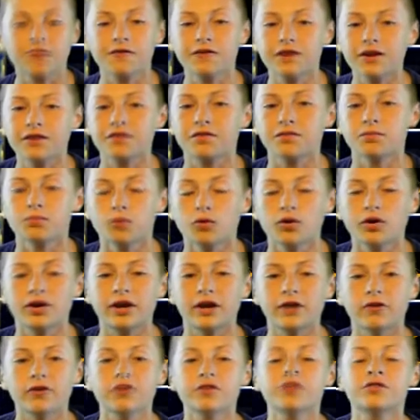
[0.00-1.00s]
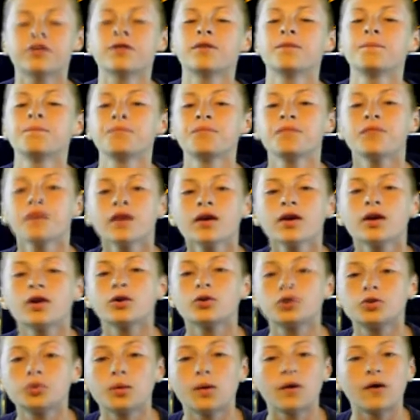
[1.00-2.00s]
if he gets more carries,
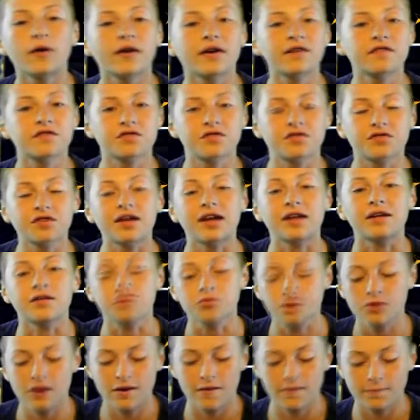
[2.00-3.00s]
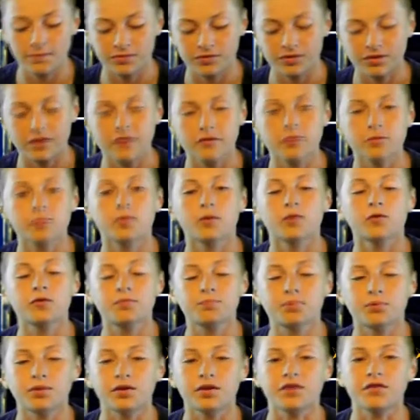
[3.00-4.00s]
he'll do well against the Saints, who gave up the 7th most
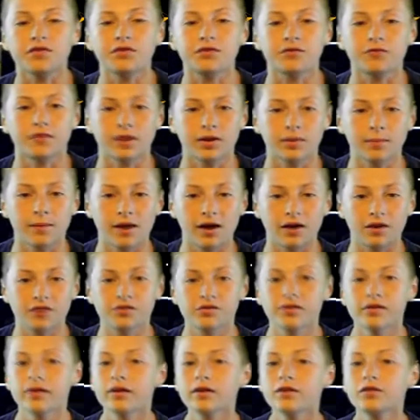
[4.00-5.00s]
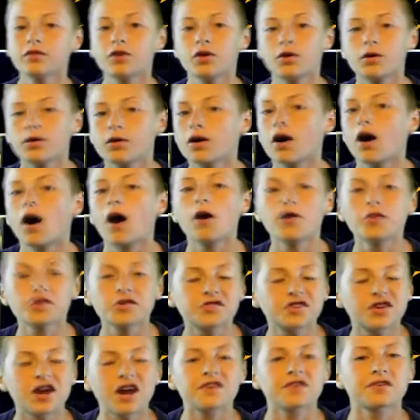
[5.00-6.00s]
points to running backs. So, all
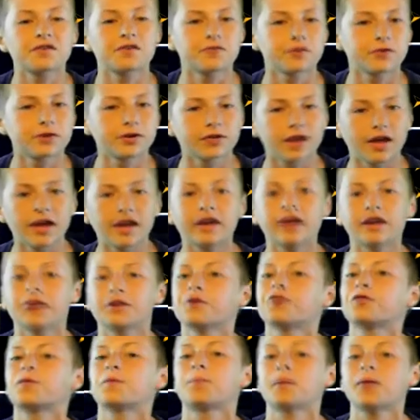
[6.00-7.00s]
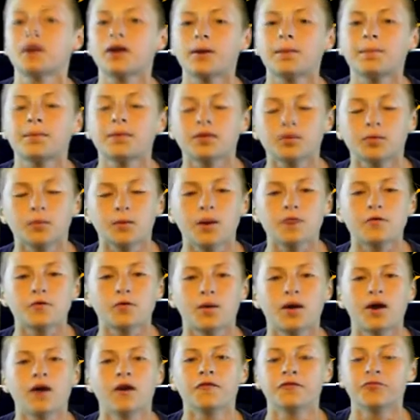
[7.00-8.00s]
these guys I really like, and you should pick up on the waiver
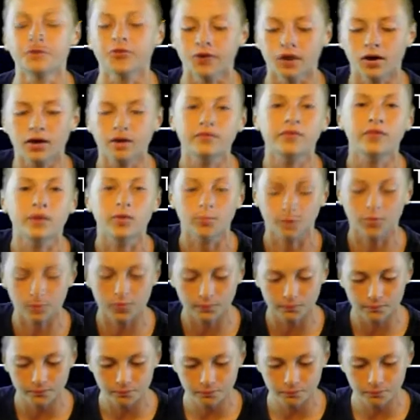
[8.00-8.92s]
wire if they're not available.